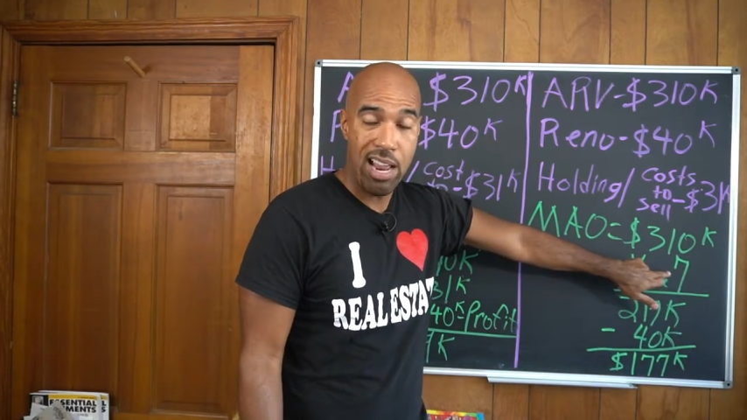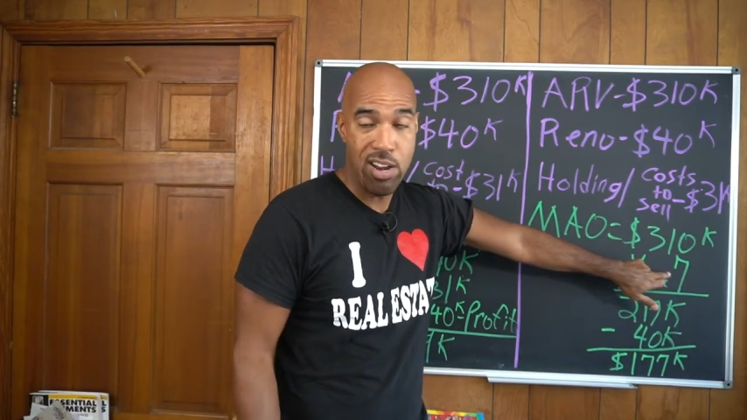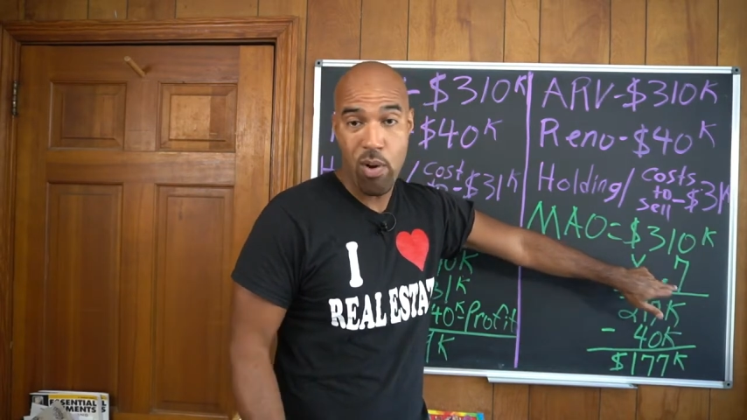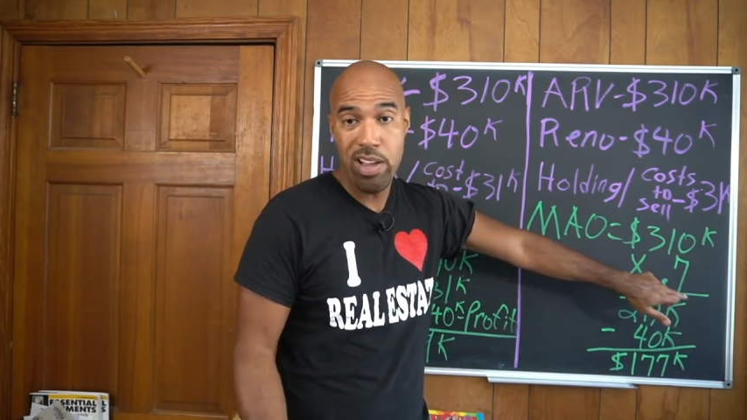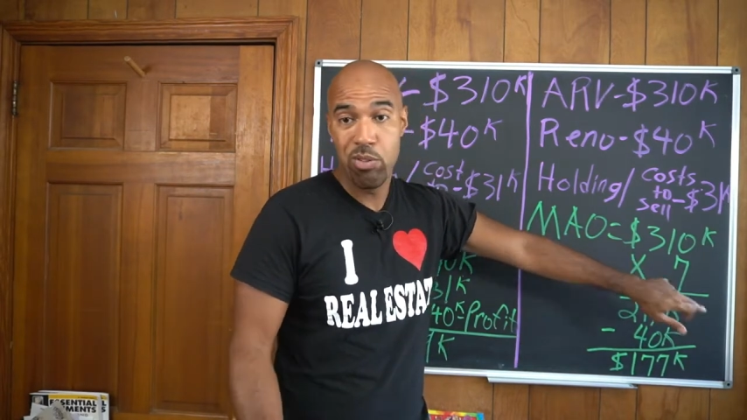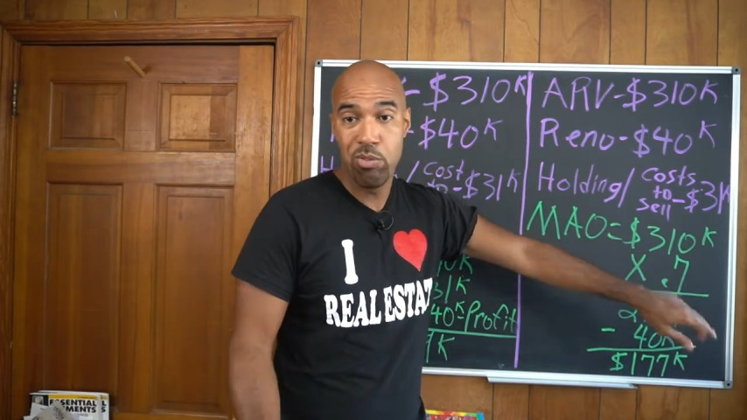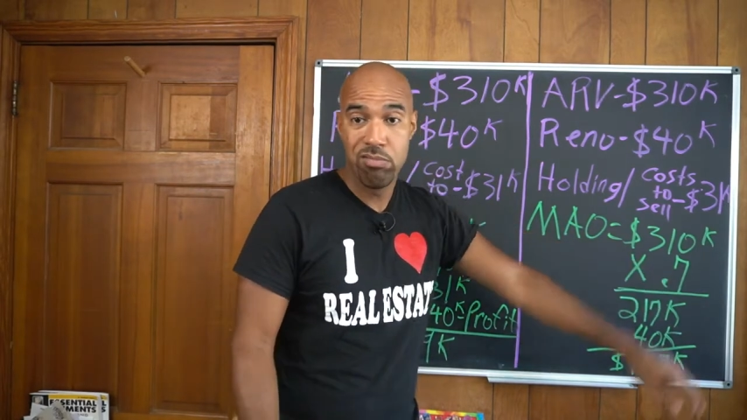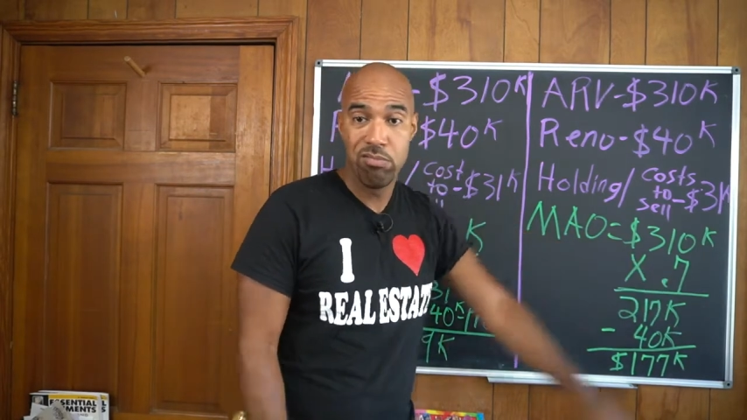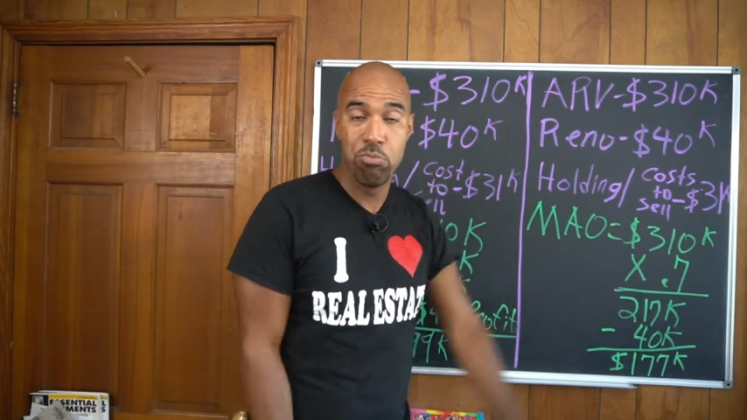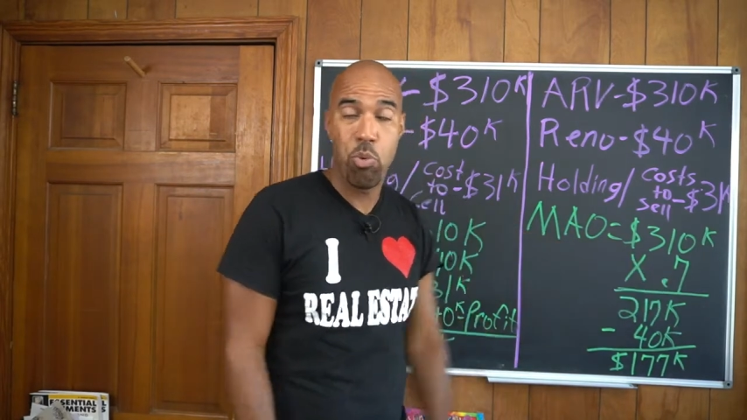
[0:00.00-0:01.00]
I know I do, zero
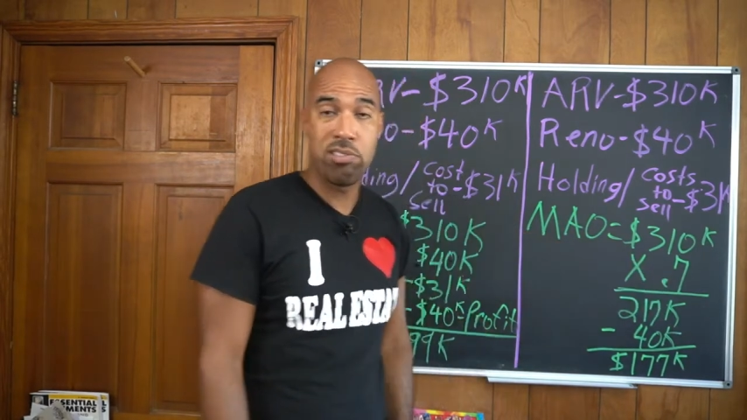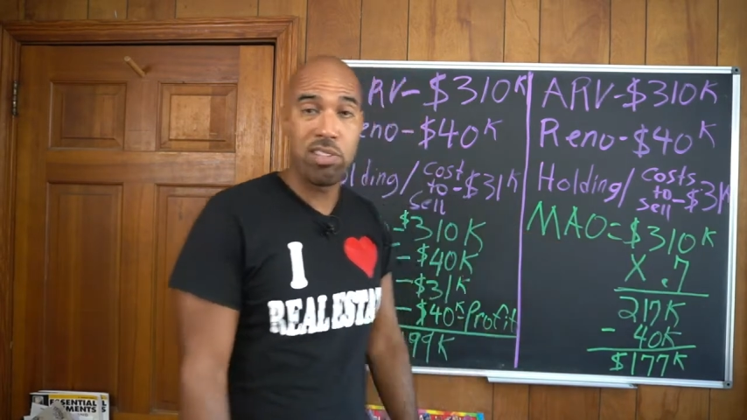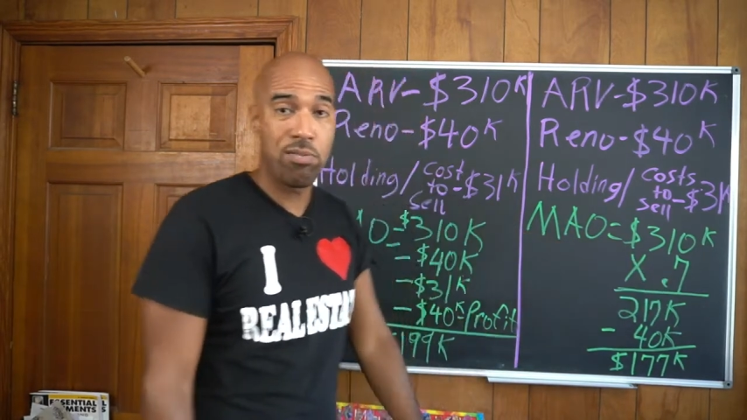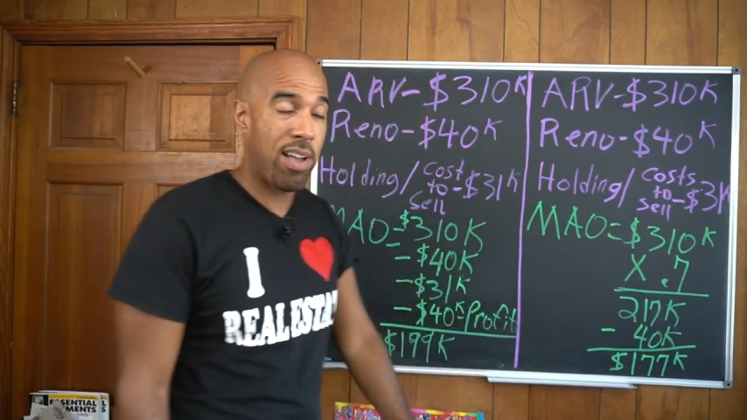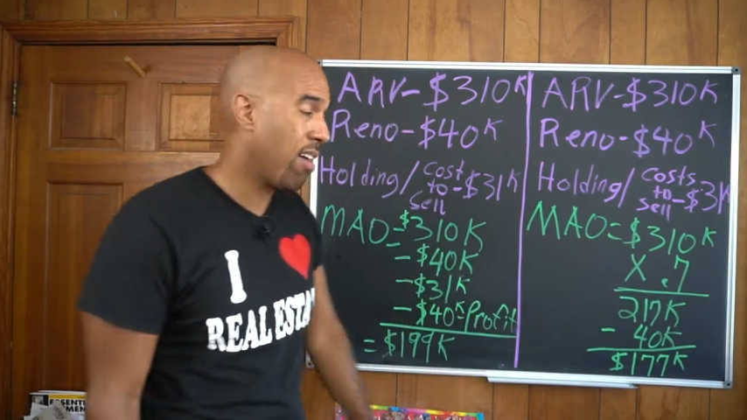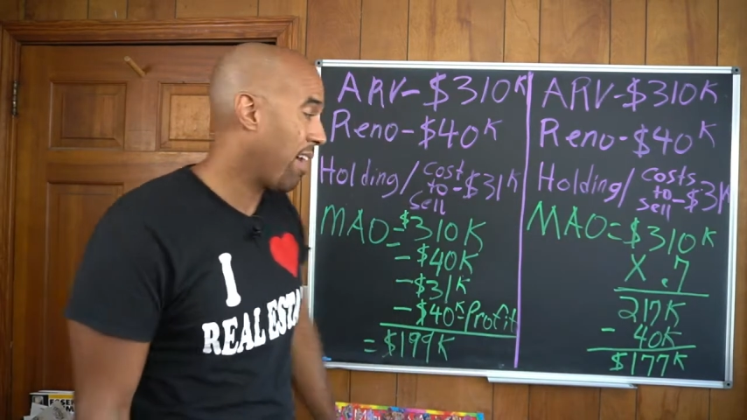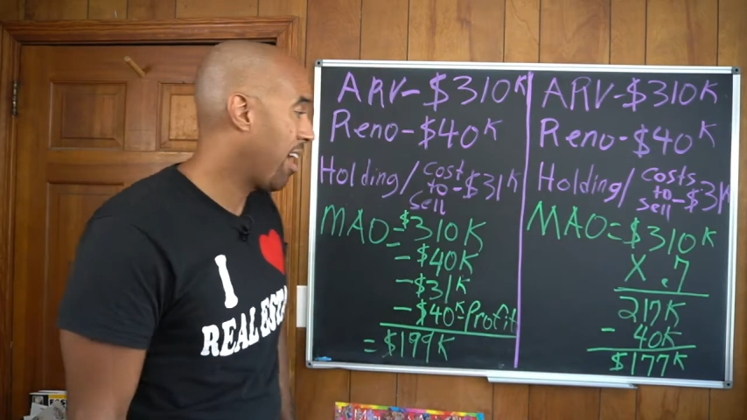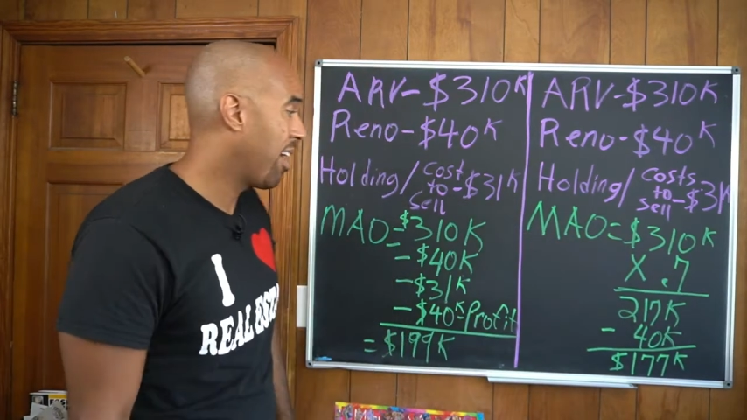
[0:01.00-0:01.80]
point six five I